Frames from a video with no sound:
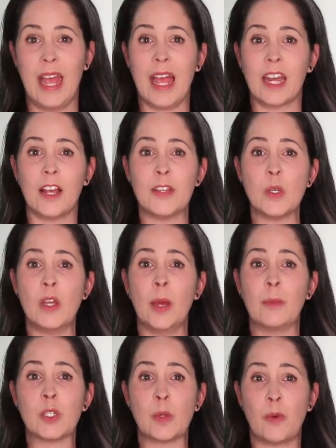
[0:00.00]
It also
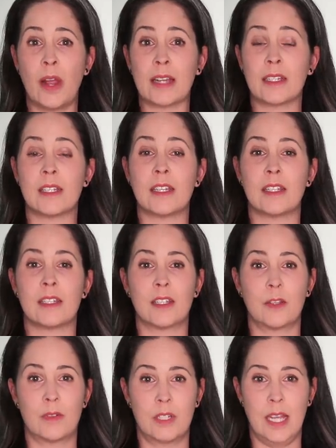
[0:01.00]
helps to practice it
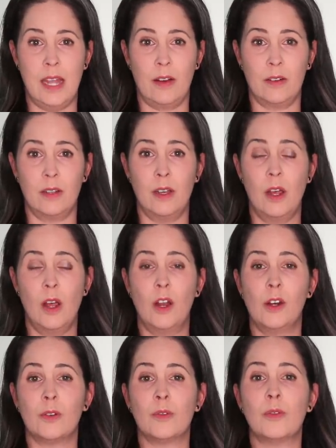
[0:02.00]
slowed down.
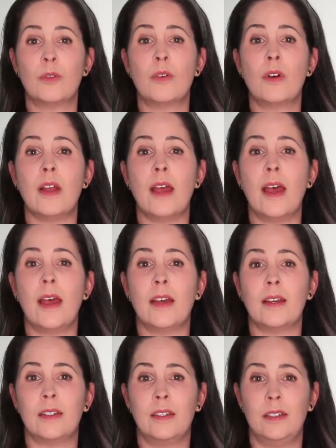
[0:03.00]

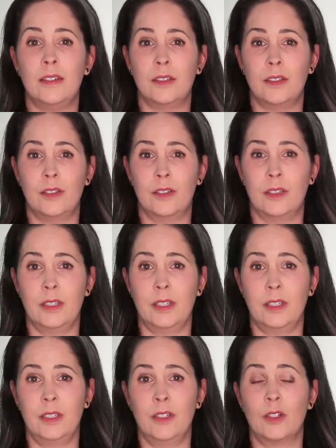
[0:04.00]

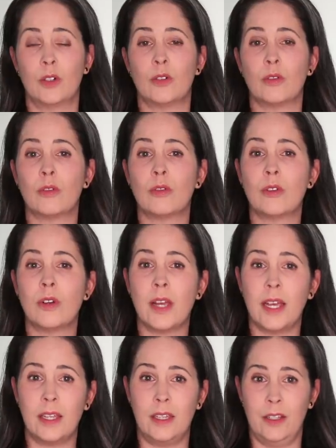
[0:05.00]
Regularly.
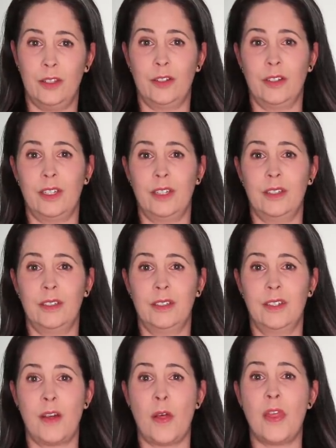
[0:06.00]
Regularly.
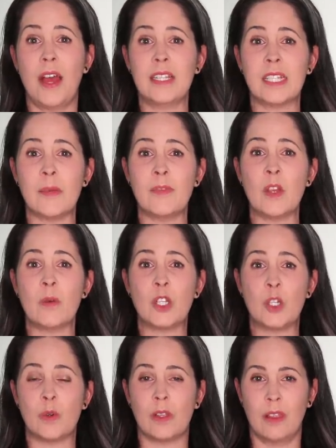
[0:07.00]
That's something we
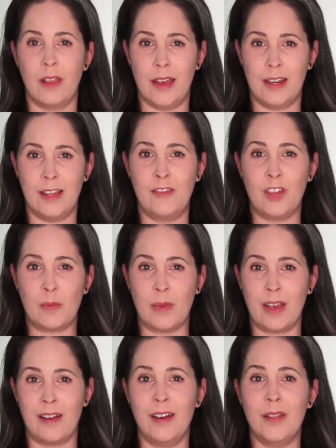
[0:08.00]
do a lot of in
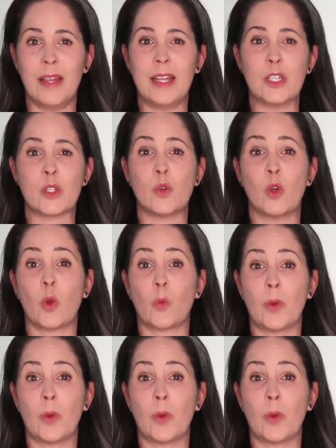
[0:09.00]
my online school,